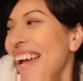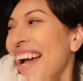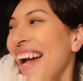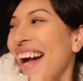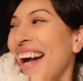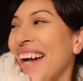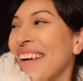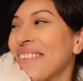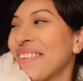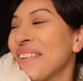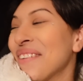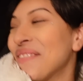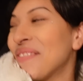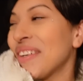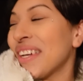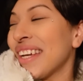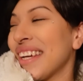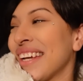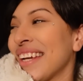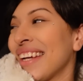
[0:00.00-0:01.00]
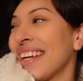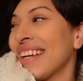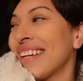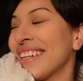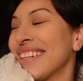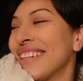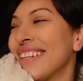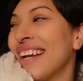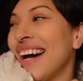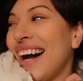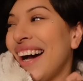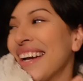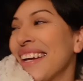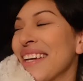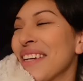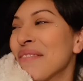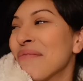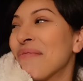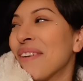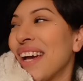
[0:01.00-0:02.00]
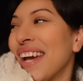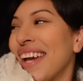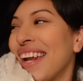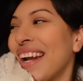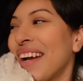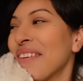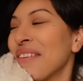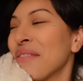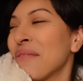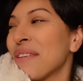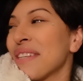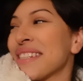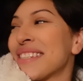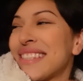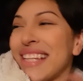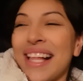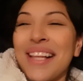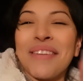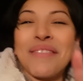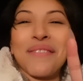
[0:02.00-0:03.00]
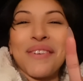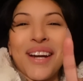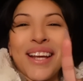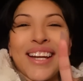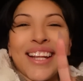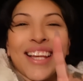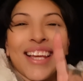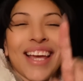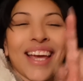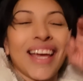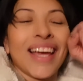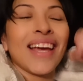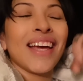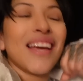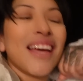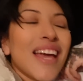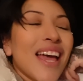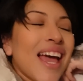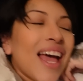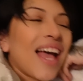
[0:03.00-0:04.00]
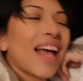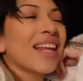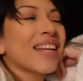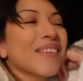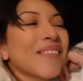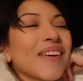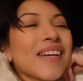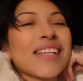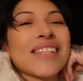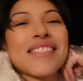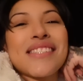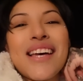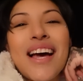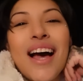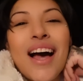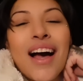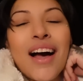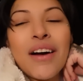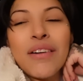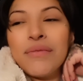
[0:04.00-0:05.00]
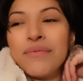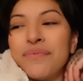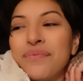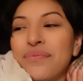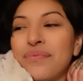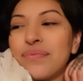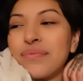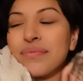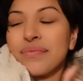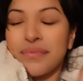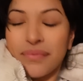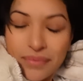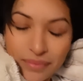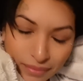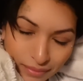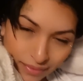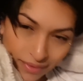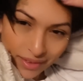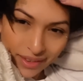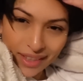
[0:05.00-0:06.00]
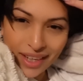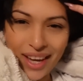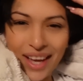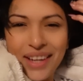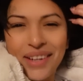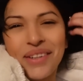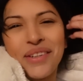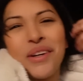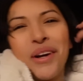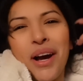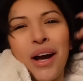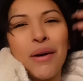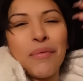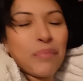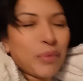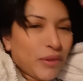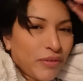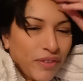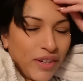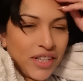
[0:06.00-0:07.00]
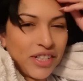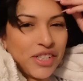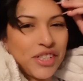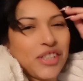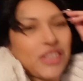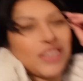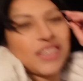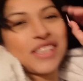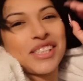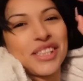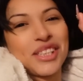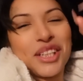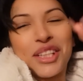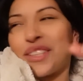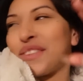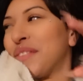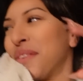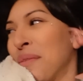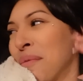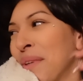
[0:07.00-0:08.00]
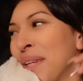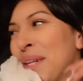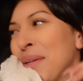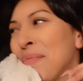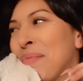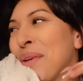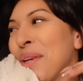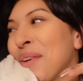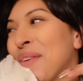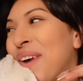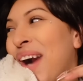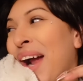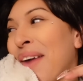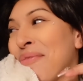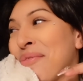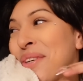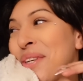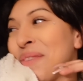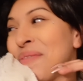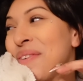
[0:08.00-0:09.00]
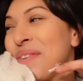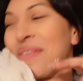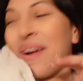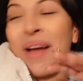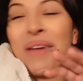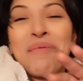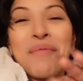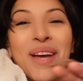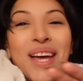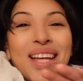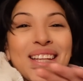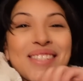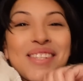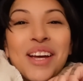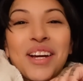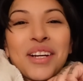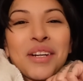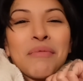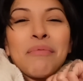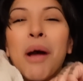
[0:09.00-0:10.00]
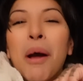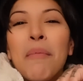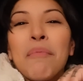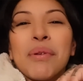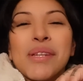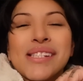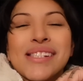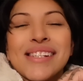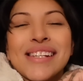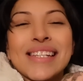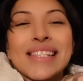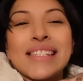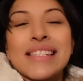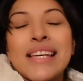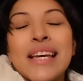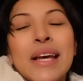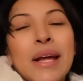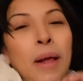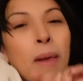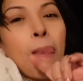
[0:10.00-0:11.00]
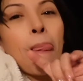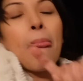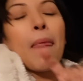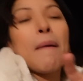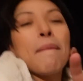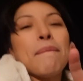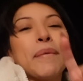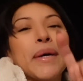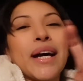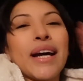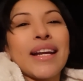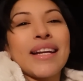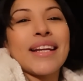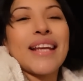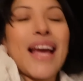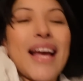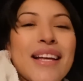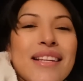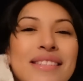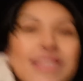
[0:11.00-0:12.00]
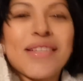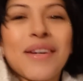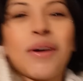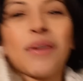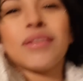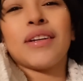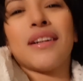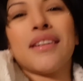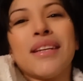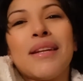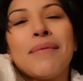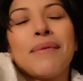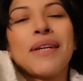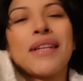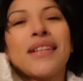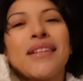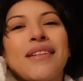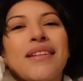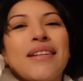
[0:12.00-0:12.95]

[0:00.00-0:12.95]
I will be not in bed. I will be celebrating it. Anyways, um, I don't know how professional this looks for me to be wrapped up in my bed talking about business, but yes, hold on, let me.